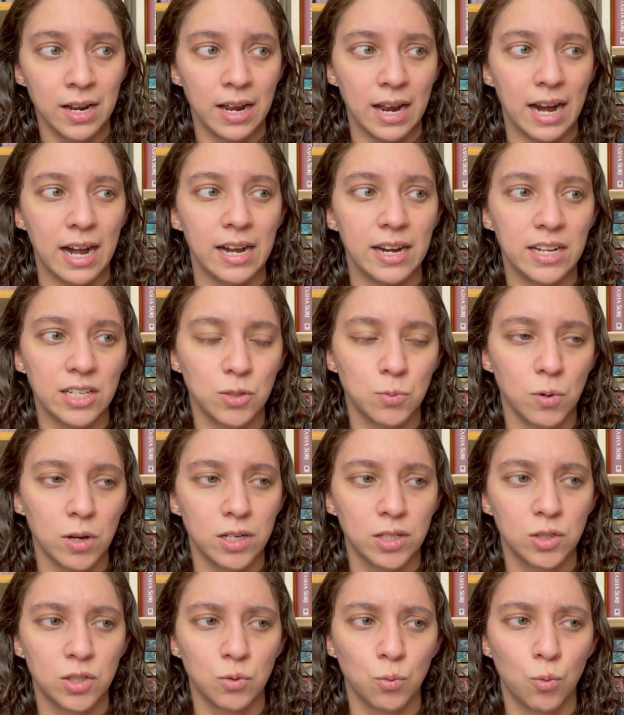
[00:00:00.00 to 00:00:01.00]
And this
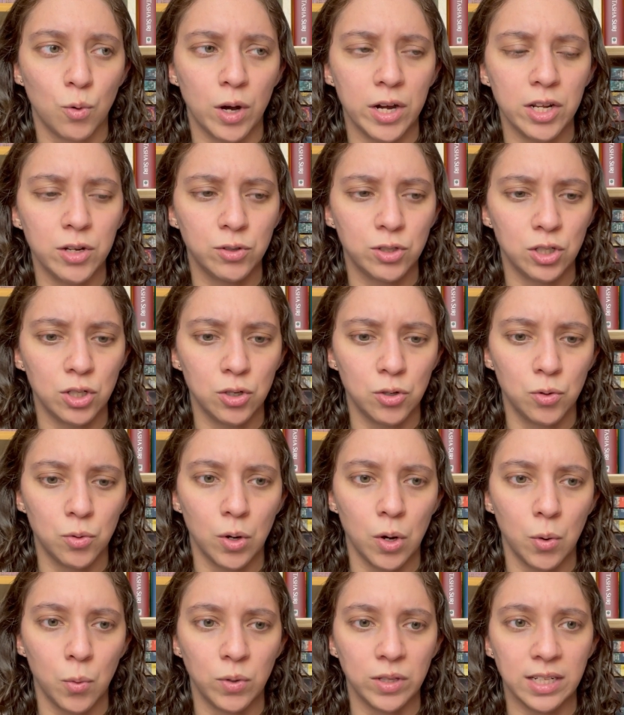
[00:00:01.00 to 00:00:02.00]
one's, what do you
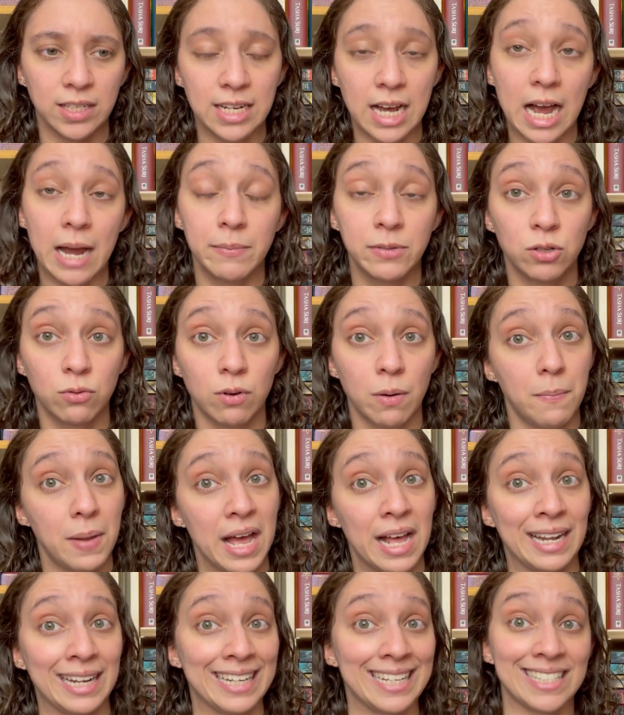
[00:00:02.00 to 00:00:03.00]
do when the time to
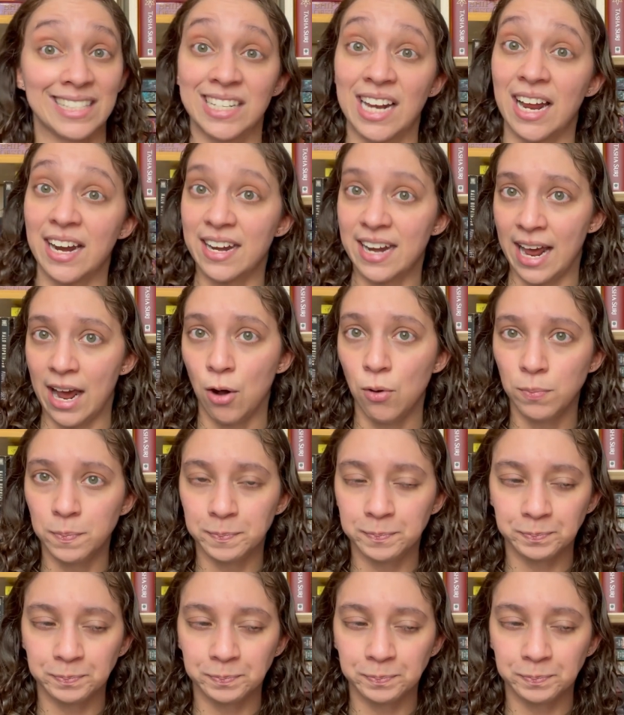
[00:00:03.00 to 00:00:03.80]
rebel is not now?